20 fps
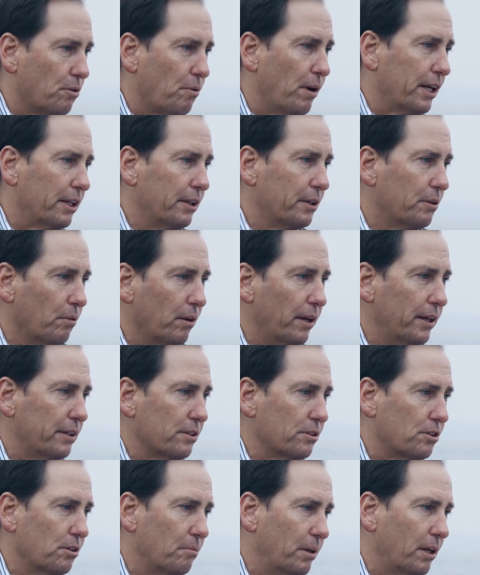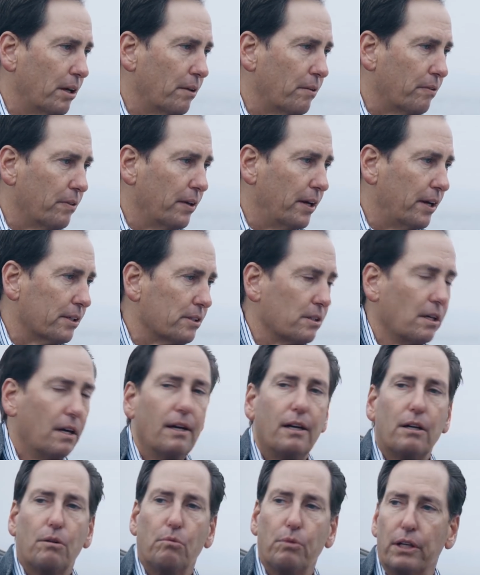directly relate to so many other things.
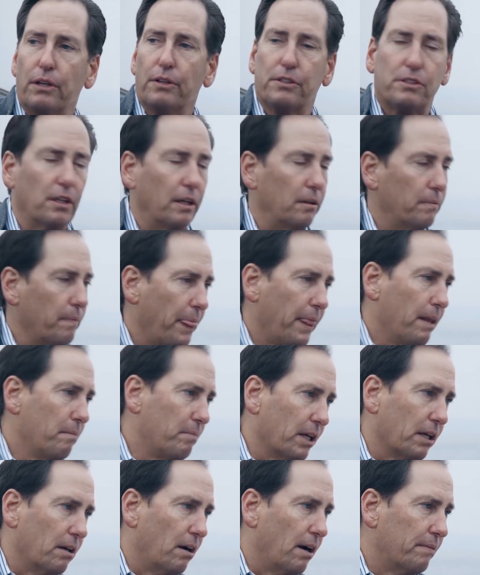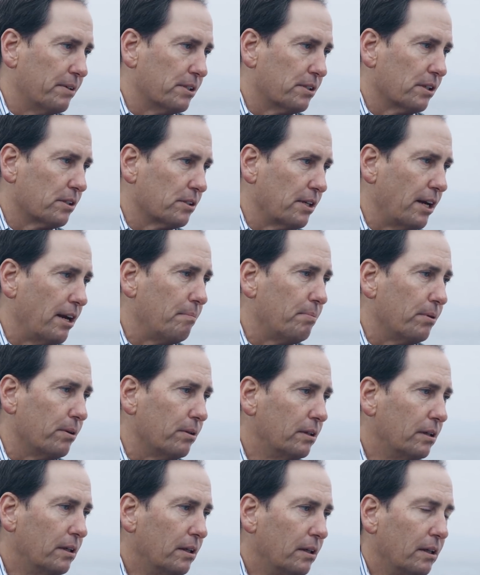Real estate being an obvious
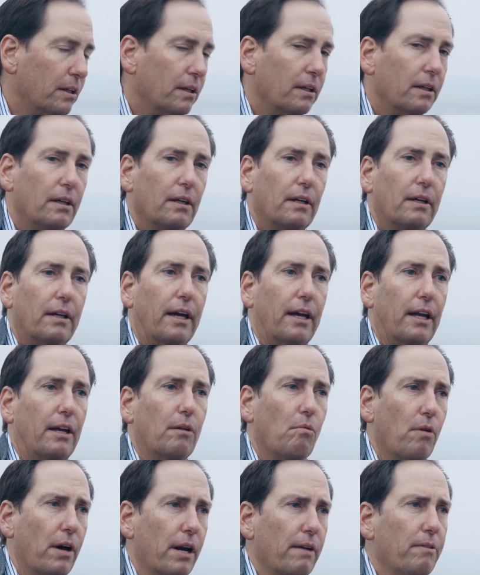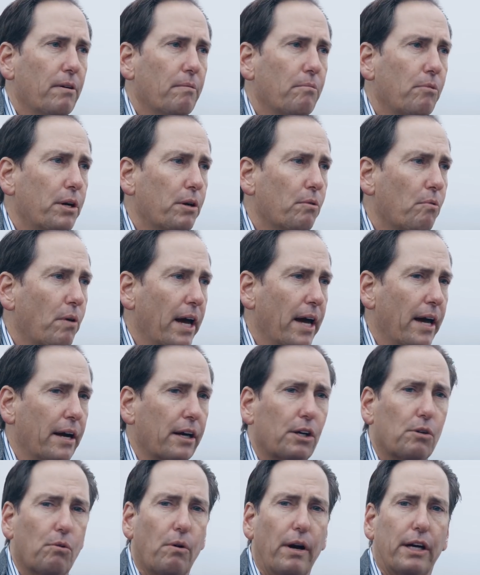example. And at one of them, we
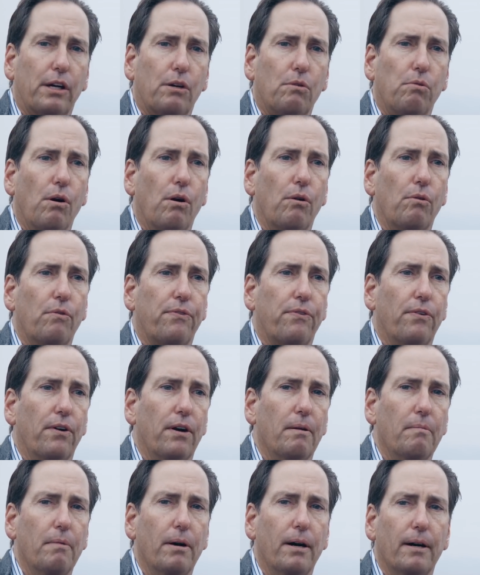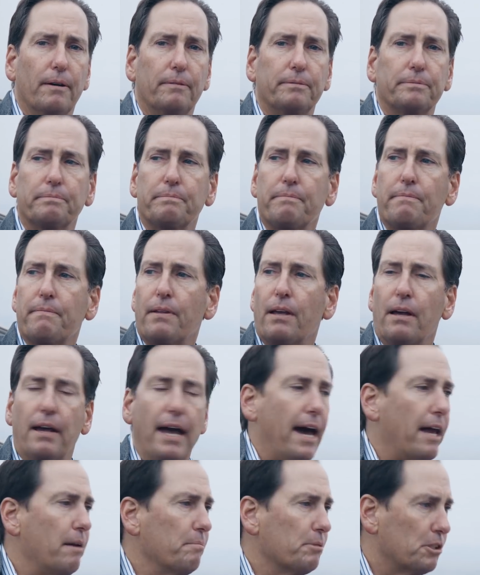ran a great quote from uh,
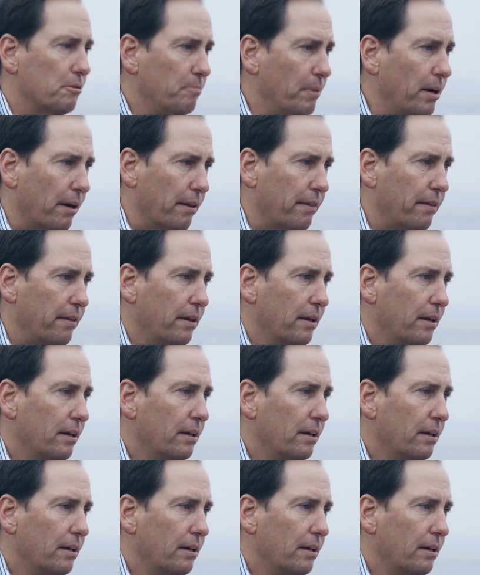Adam Smith